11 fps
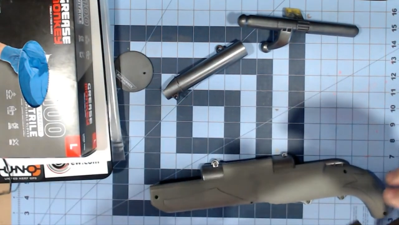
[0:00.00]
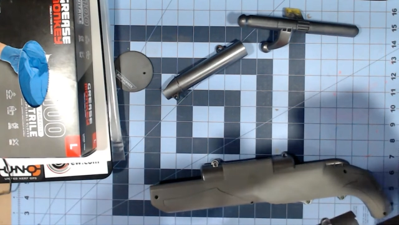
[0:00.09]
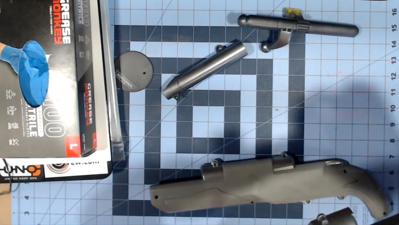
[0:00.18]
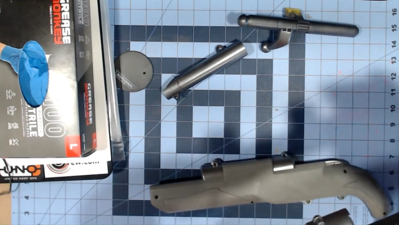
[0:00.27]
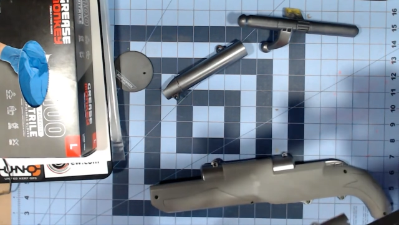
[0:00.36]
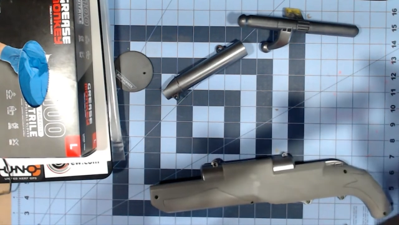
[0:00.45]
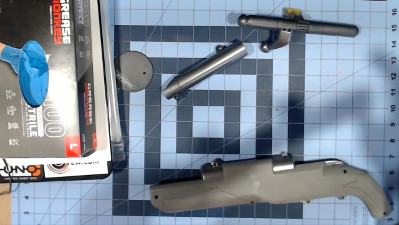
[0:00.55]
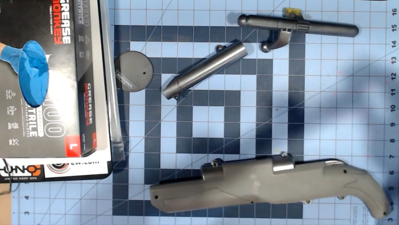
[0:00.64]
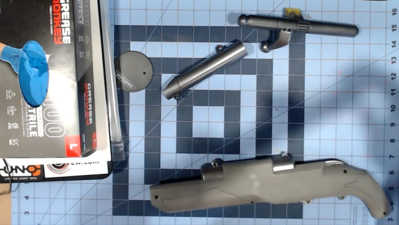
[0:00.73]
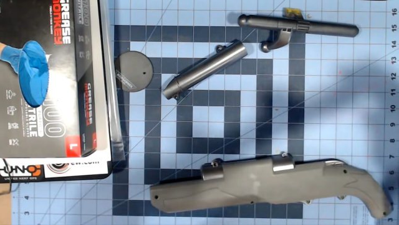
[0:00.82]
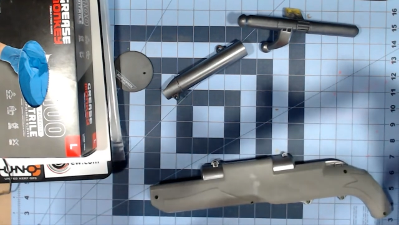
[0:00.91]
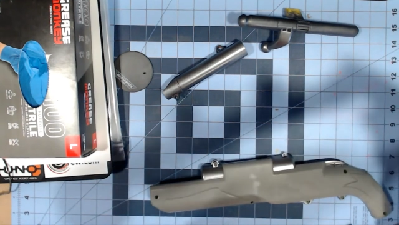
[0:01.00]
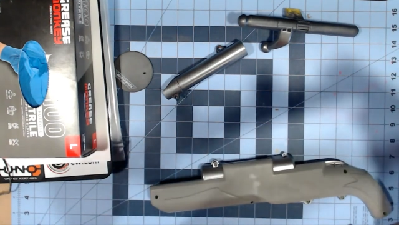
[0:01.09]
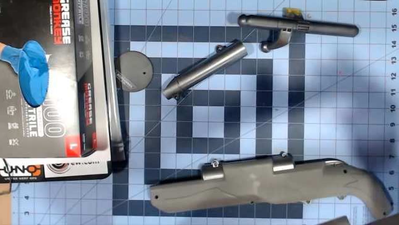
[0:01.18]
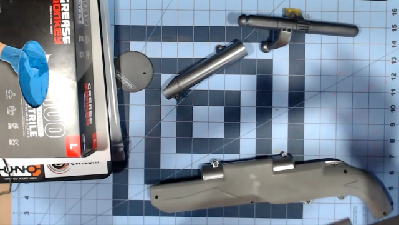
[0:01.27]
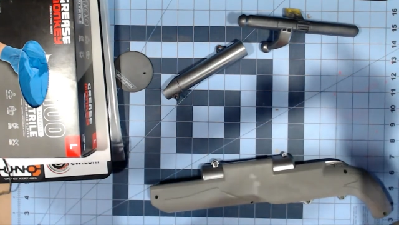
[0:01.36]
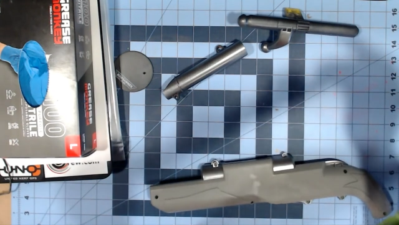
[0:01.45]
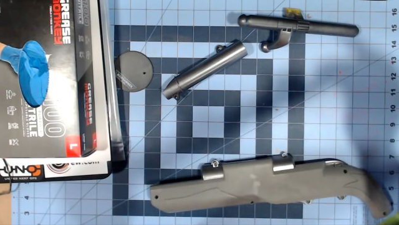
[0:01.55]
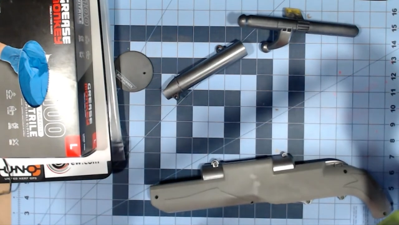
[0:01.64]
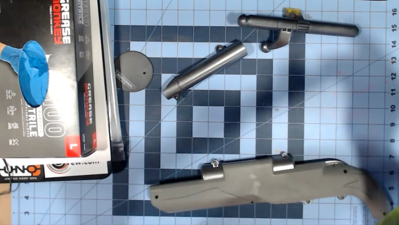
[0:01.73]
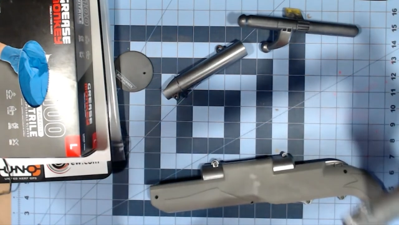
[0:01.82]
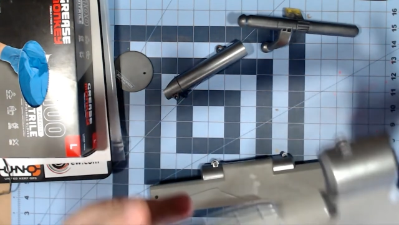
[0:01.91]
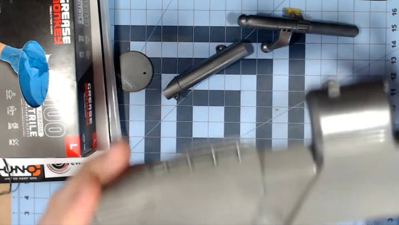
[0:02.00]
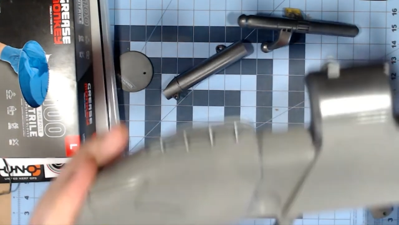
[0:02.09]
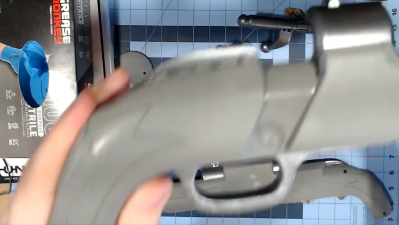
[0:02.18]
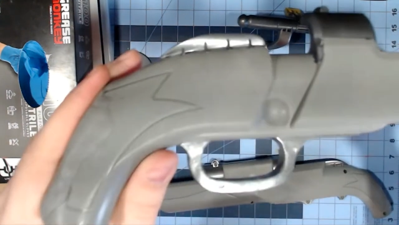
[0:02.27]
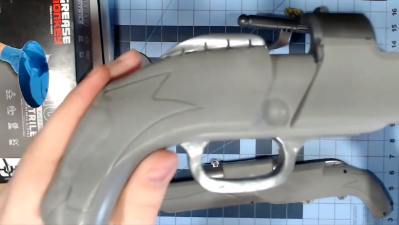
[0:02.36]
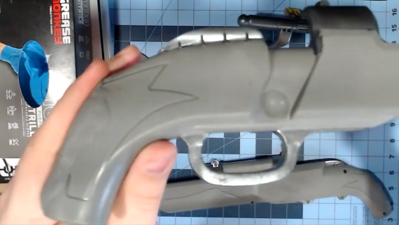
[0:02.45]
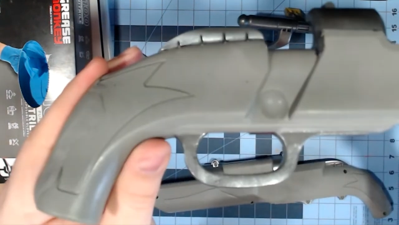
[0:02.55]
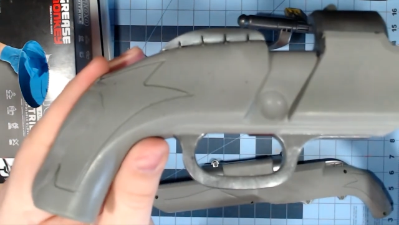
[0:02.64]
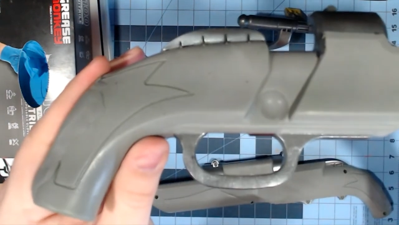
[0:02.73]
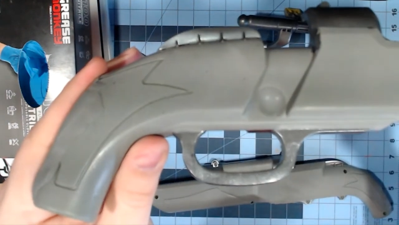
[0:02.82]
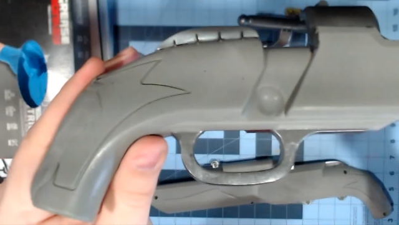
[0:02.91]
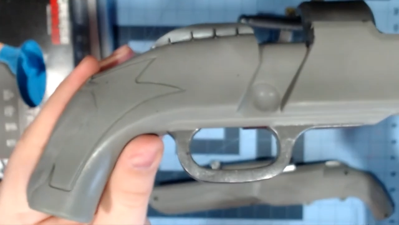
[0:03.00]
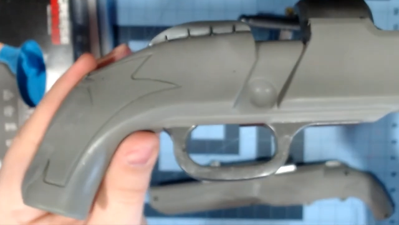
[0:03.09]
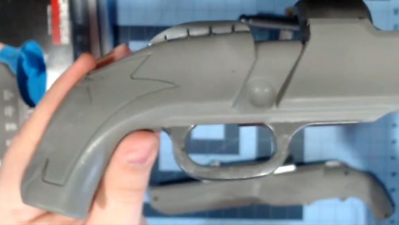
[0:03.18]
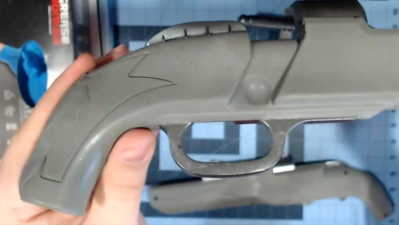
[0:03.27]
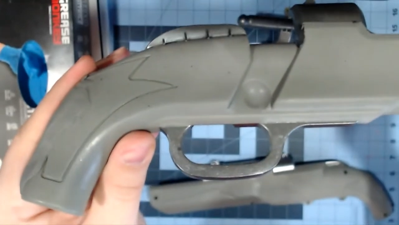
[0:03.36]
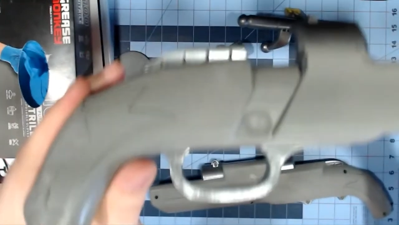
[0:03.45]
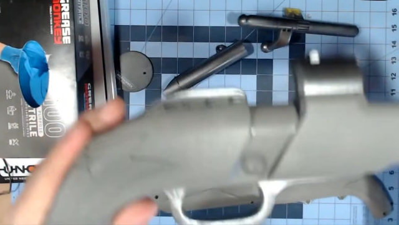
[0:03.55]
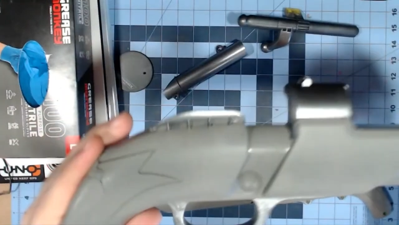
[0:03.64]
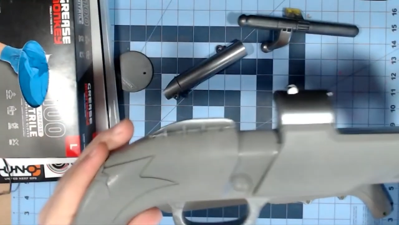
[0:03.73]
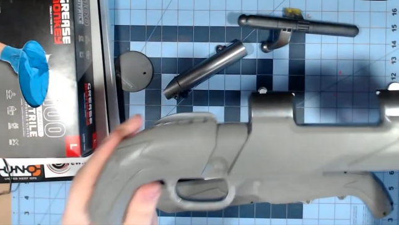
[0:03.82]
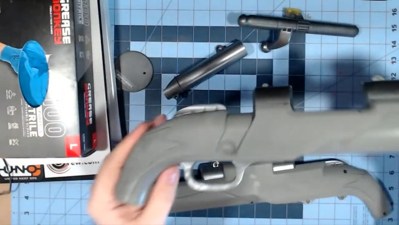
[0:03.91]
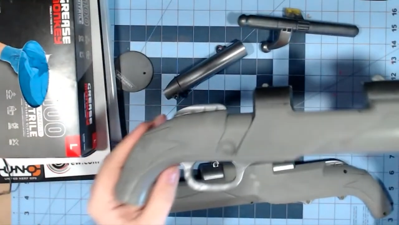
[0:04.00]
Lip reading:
Nobody's mouth can be seen.